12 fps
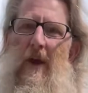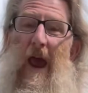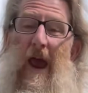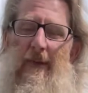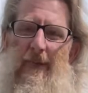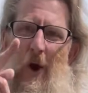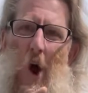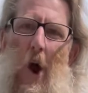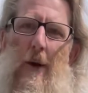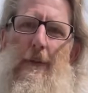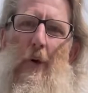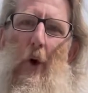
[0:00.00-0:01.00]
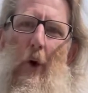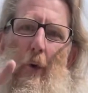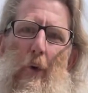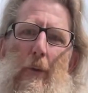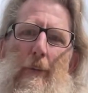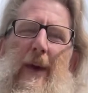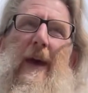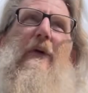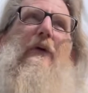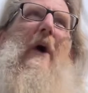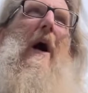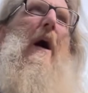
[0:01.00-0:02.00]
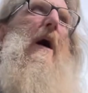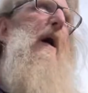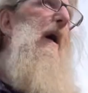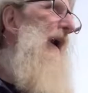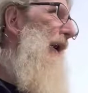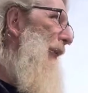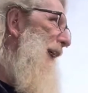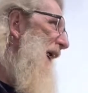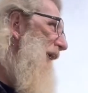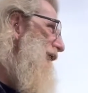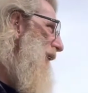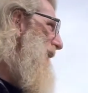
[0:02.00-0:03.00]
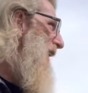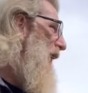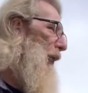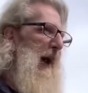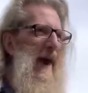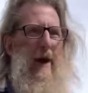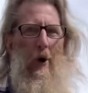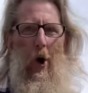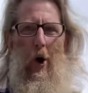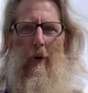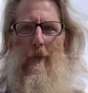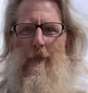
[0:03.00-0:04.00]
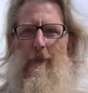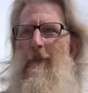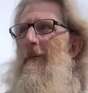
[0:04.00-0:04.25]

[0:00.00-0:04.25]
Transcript: as an overall picture, we have to be aware of